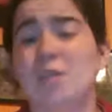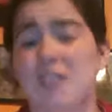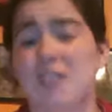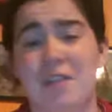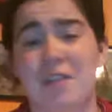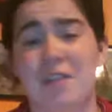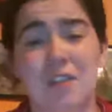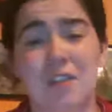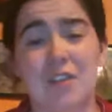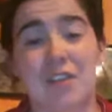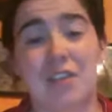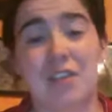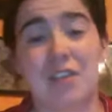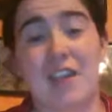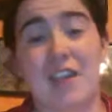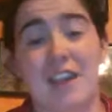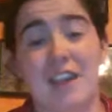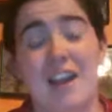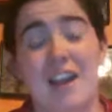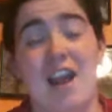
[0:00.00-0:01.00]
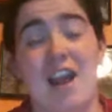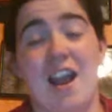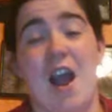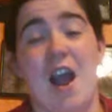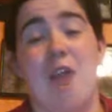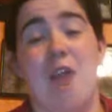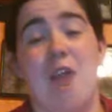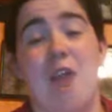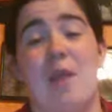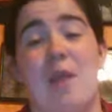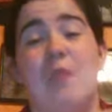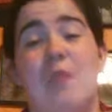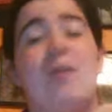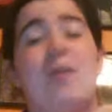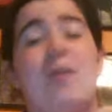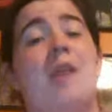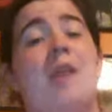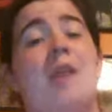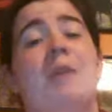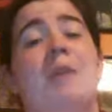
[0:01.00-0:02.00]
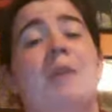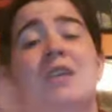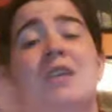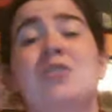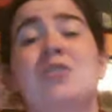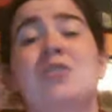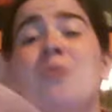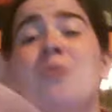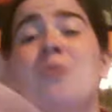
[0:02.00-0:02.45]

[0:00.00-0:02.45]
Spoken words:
definitely. I would recommend it to